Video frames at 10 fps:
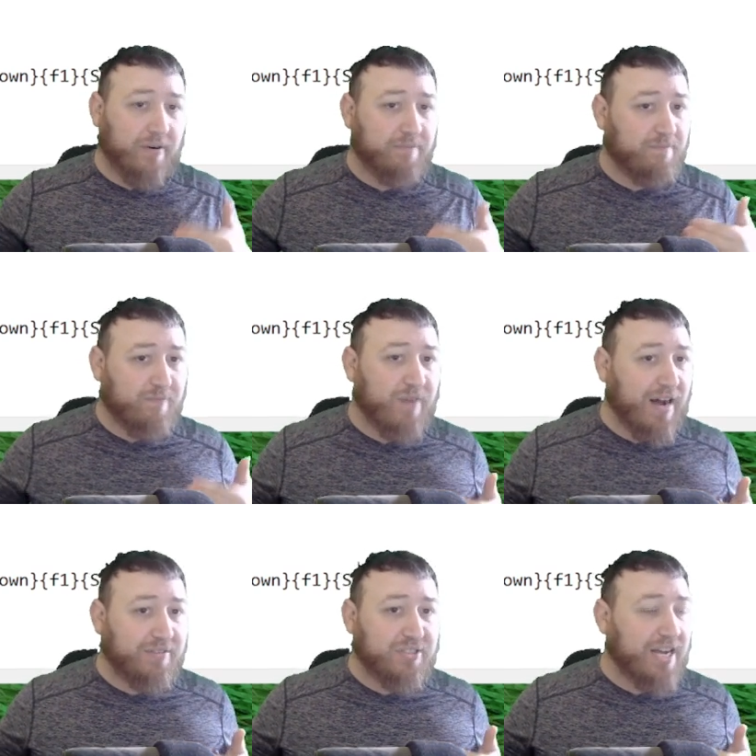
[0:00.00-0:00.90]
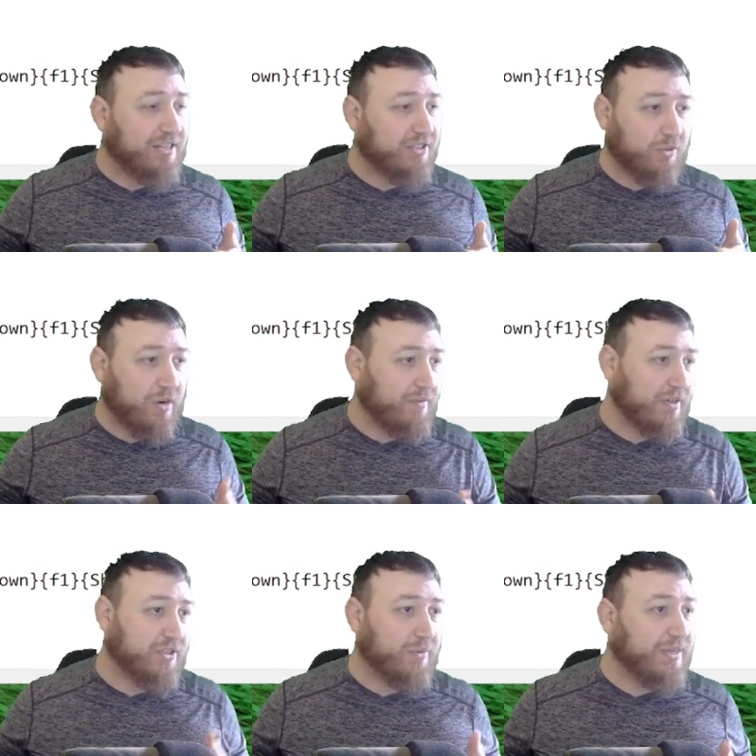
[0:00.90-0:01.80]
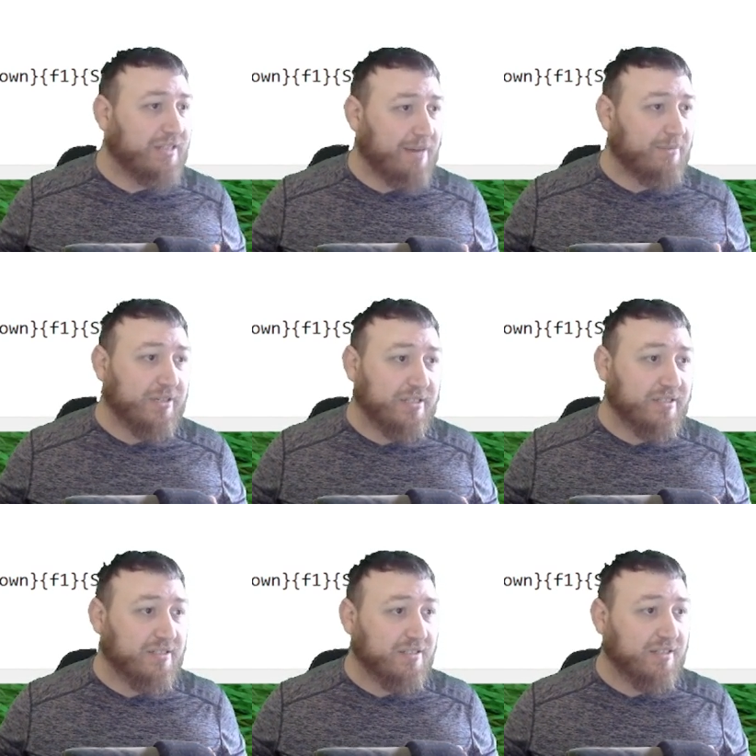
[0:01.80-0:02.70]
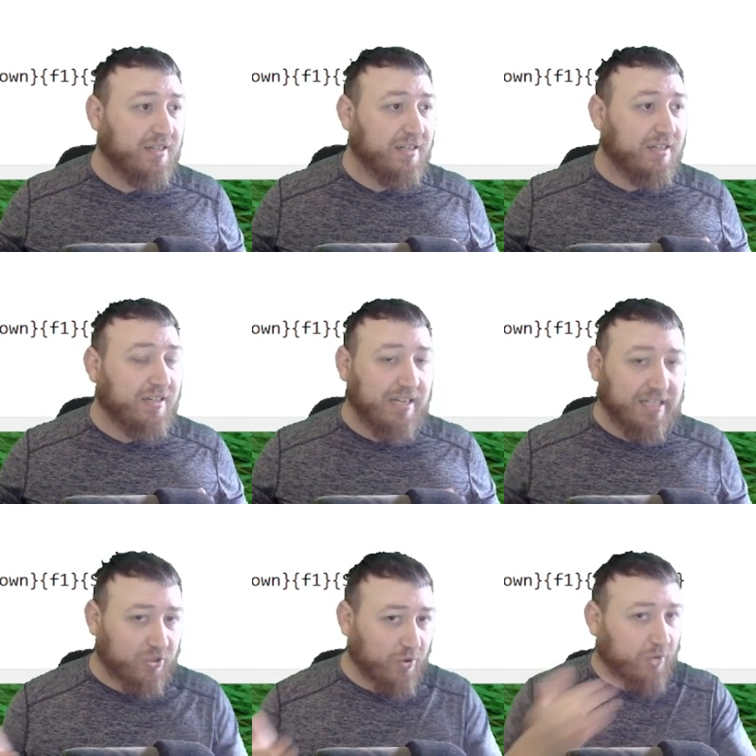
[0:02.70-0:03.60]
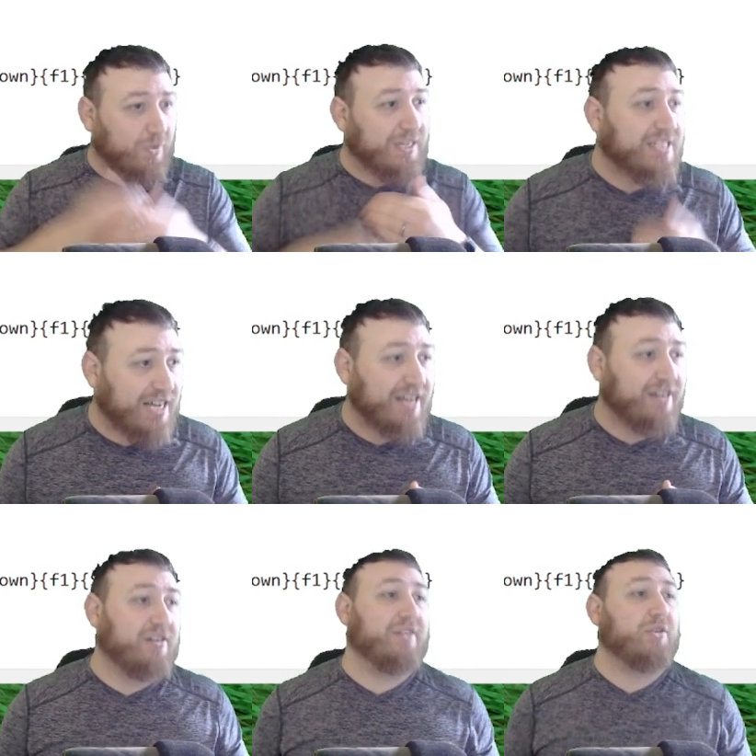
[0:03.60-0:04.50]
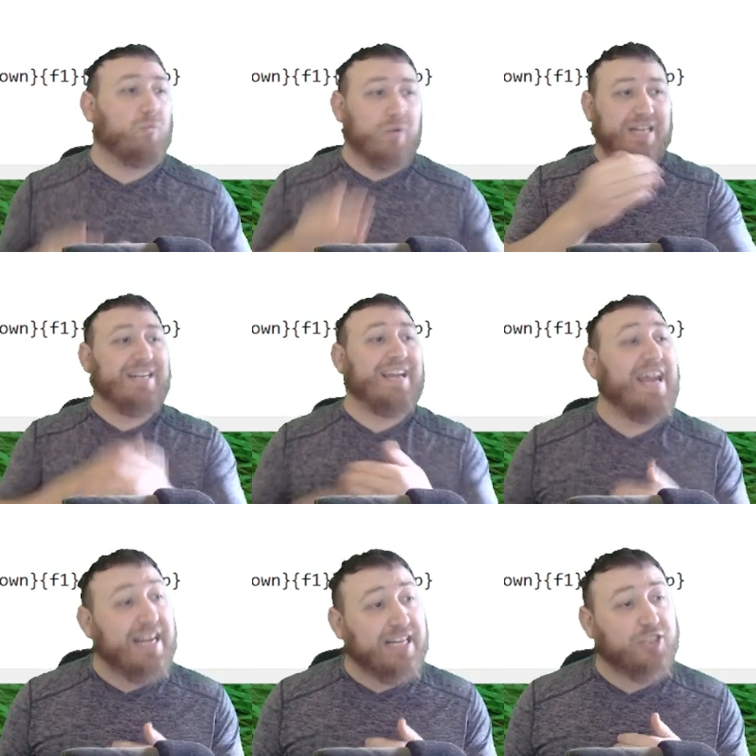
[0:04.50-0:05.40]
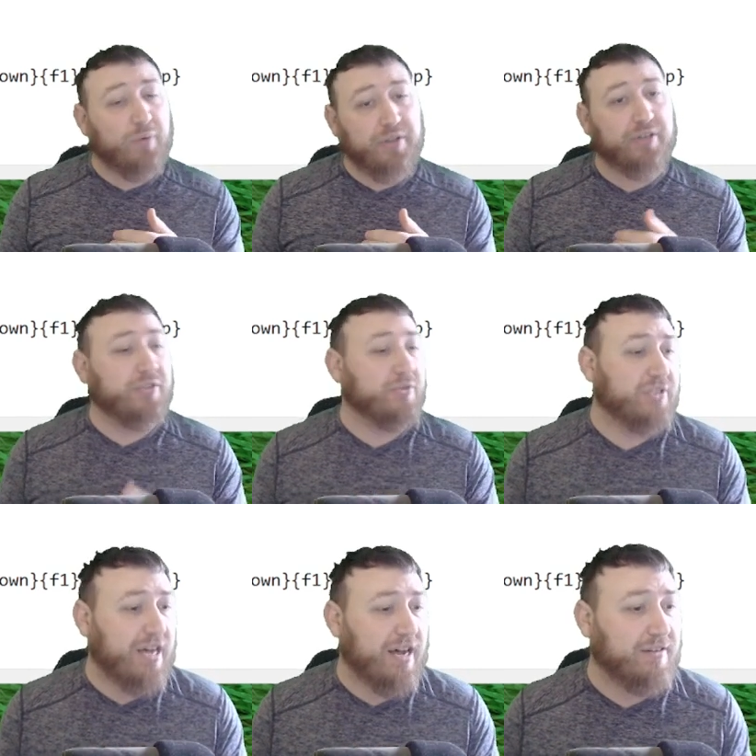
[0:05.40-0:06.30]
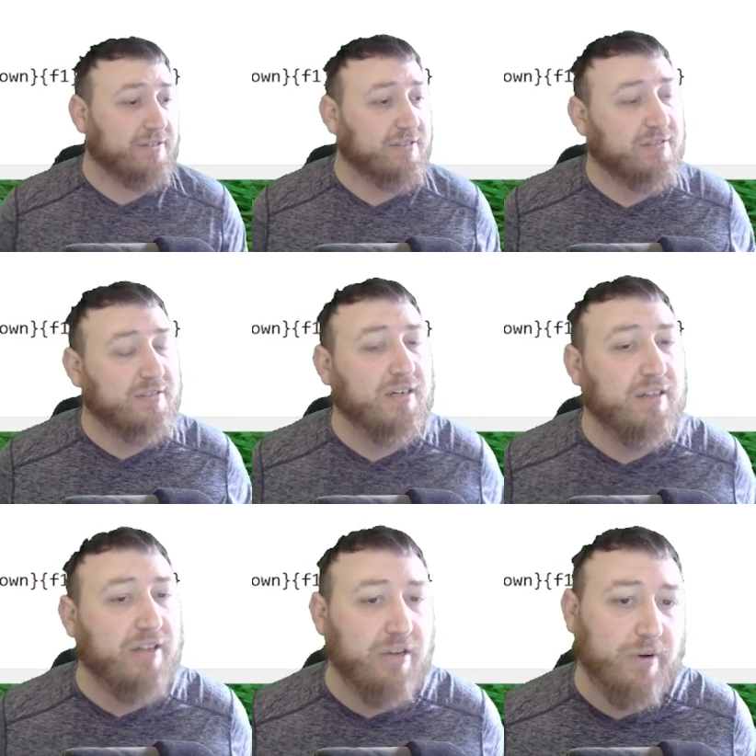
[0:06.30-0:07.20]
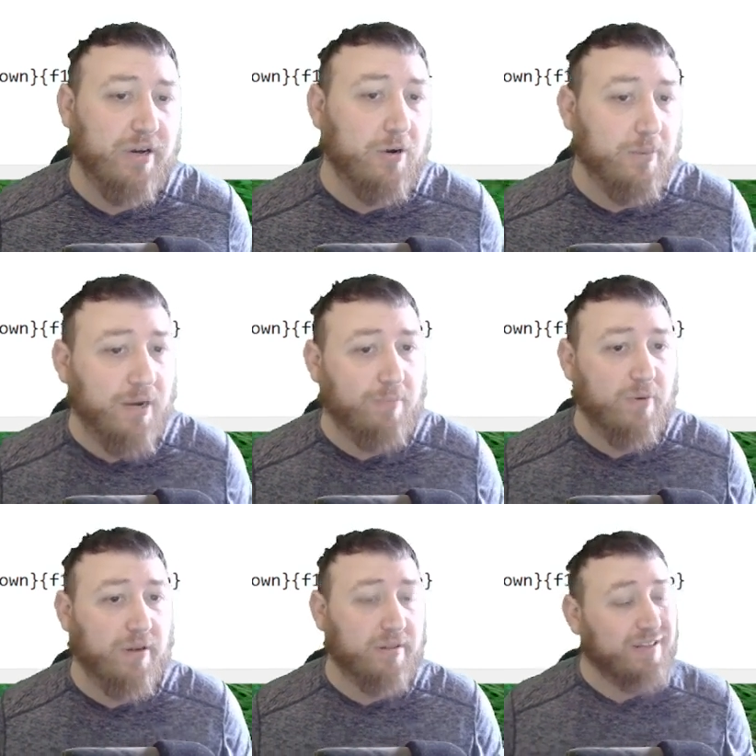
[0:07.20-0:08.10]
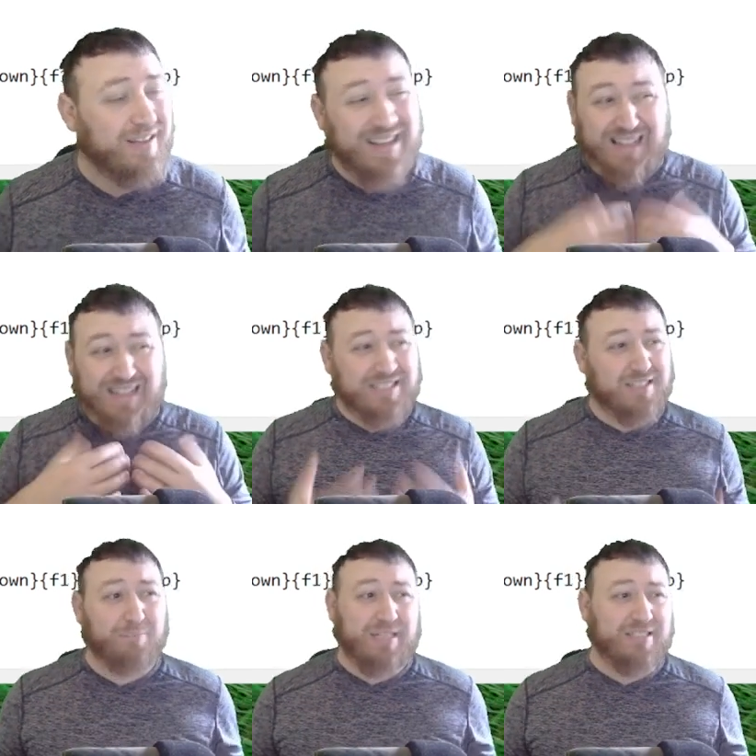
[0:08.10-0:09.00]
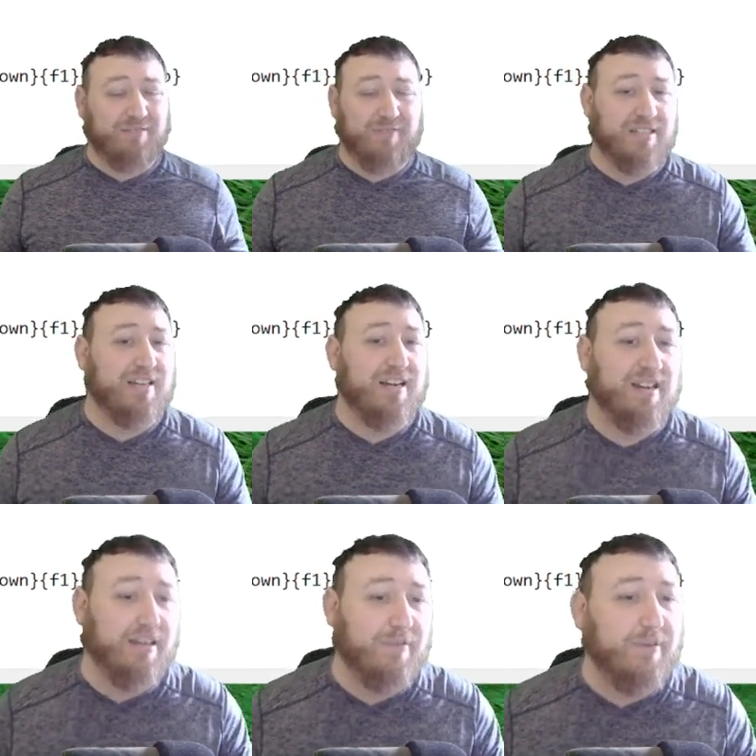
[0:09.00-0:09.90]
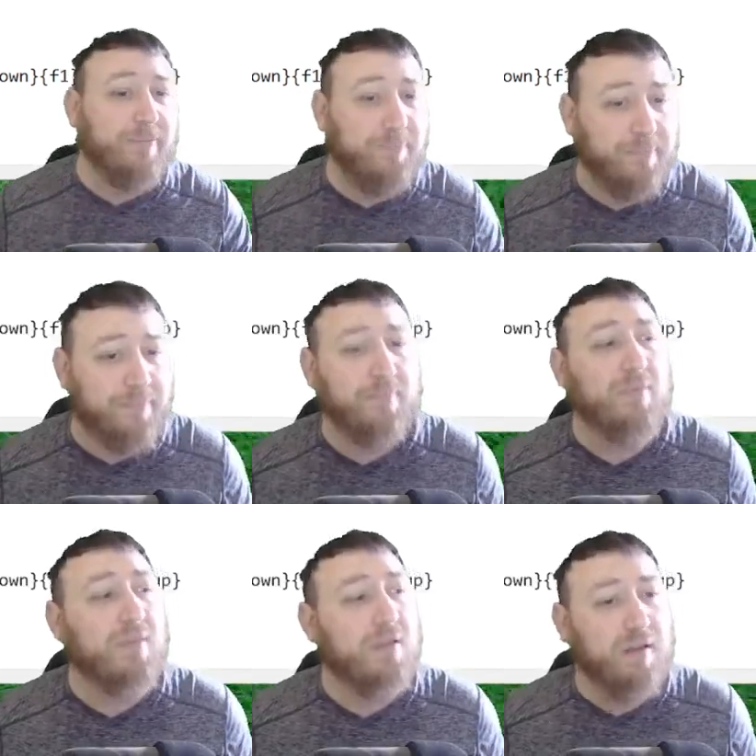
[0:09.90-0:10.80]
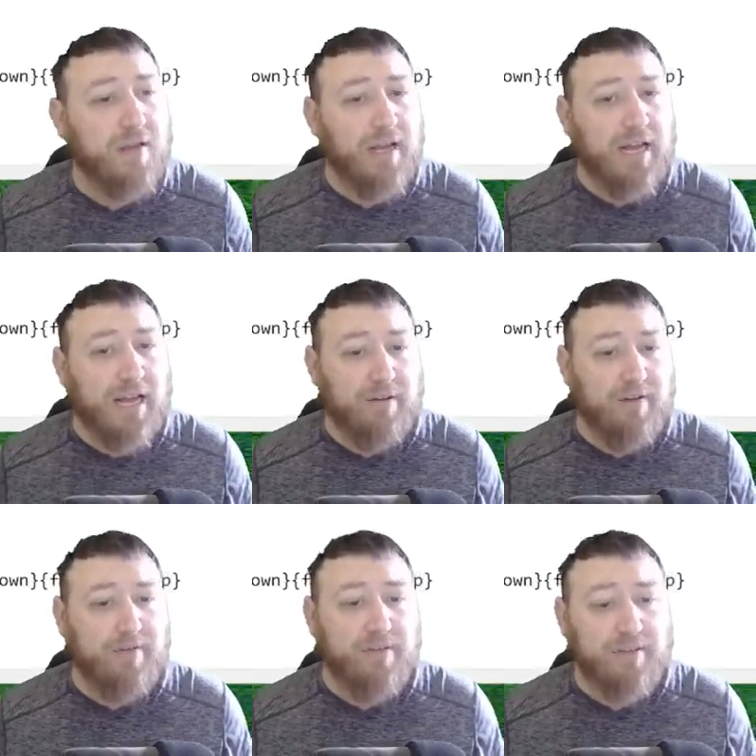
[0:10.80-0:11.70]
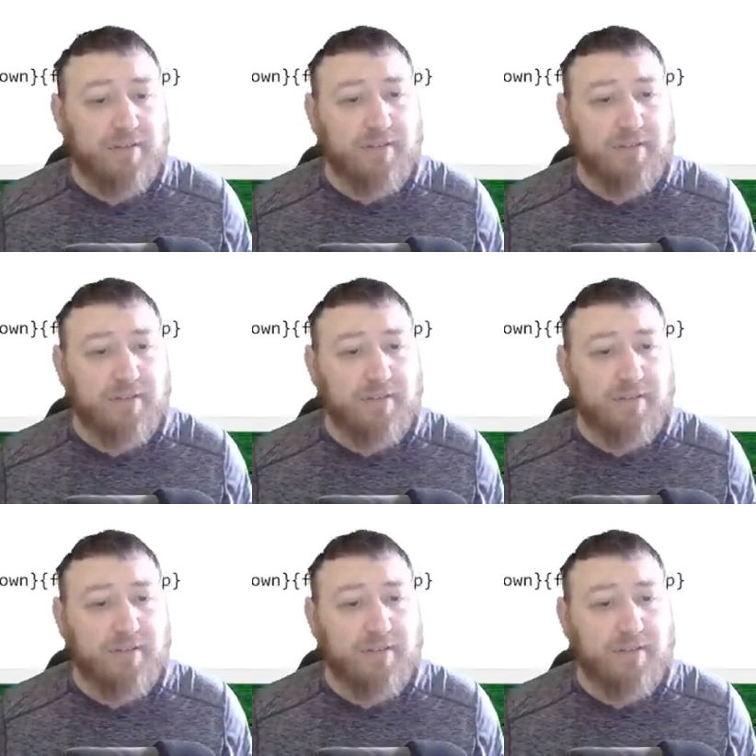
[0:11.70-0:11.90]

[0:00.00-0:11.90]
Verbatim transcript: for five seconds or whatever your swing timer is, it's going to reset and you're going to have to re engage with your two styles that you want to open up with. That's the best advice I can give you. However,